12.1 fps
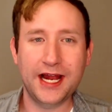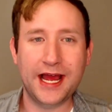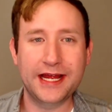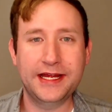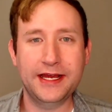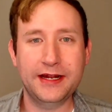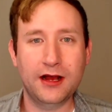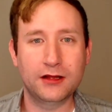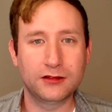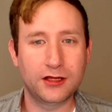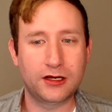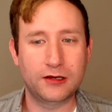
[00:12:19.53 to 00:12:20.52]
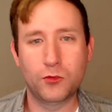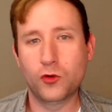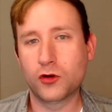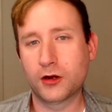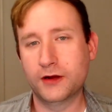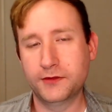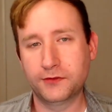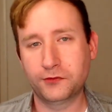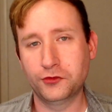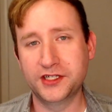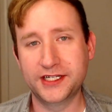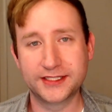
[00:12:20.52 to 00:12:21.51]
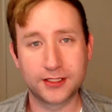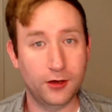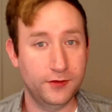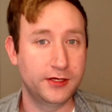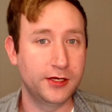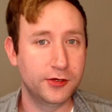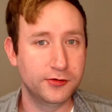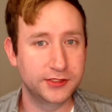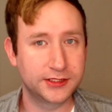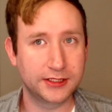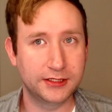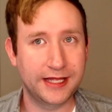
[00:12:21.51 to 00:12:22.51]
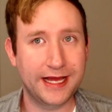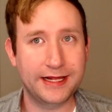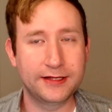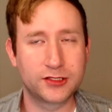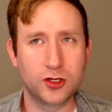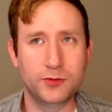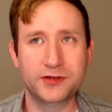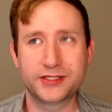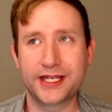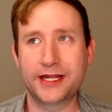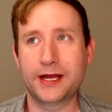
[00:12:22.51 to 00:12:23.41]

I get a lot more of the fruitiness on the nose. That it's almost